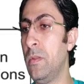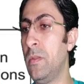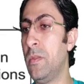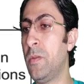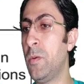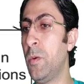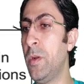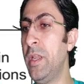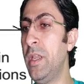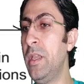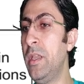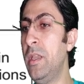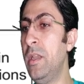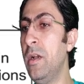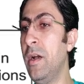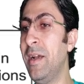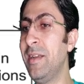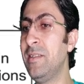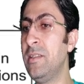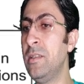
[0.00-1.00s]

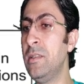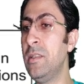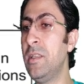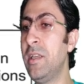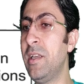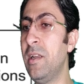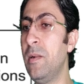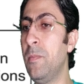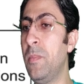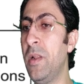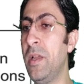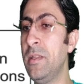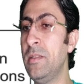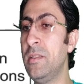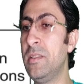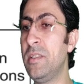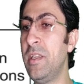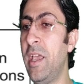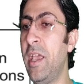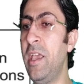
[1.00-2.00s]
3 identical
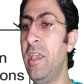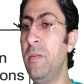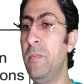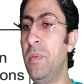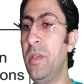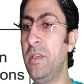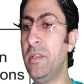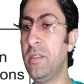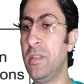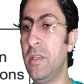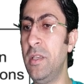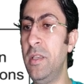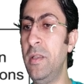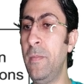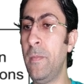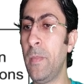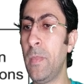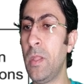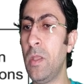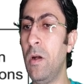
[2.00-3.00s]
plants A, B,
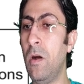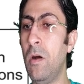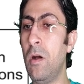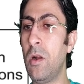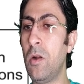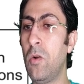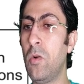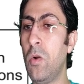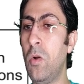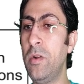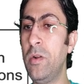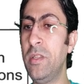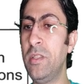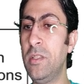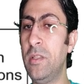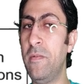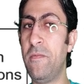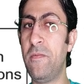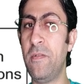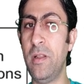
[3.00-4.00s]
C are grown
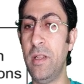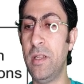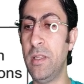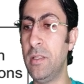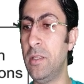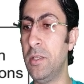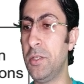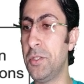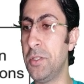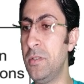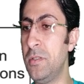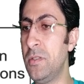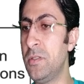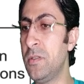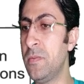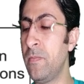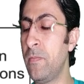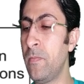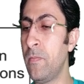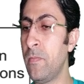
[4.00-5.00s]
in different
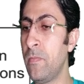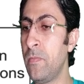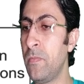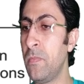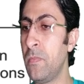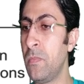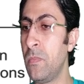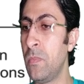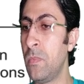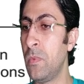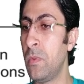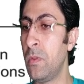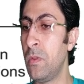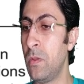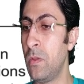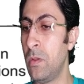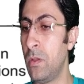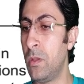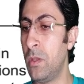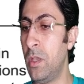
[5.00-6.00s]
conditions.
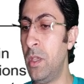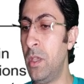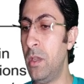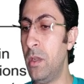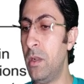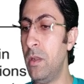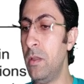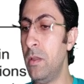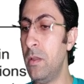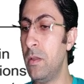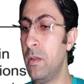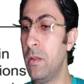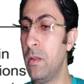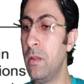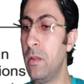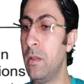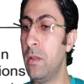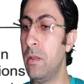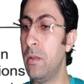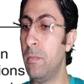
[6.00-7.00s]
Here,
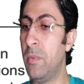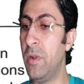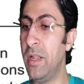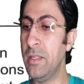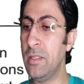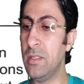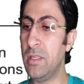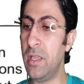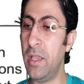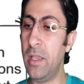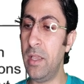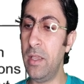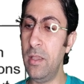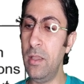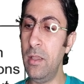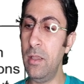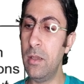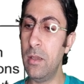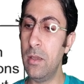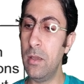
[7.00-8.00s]
plant
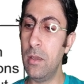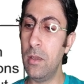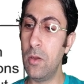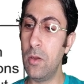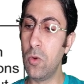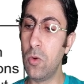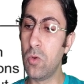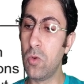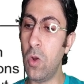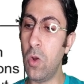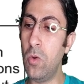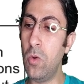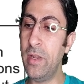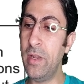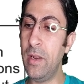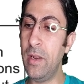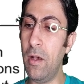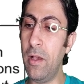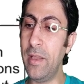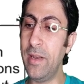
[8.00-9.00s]
A grown
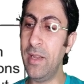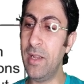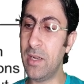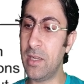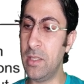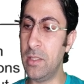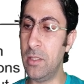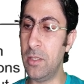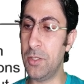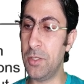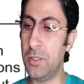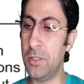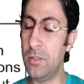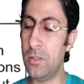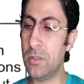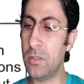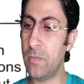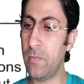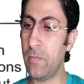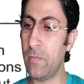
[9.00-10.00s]
in ideal
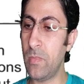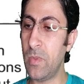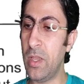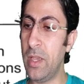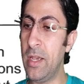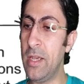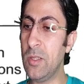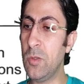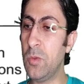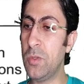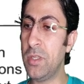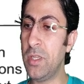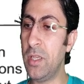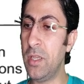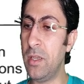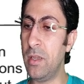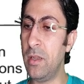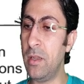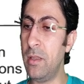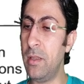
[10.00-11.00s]
conditions. As we
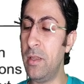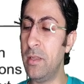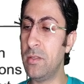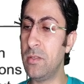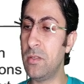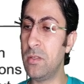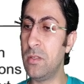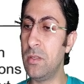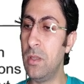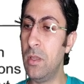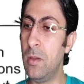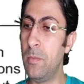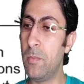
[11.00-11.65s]
see here, it's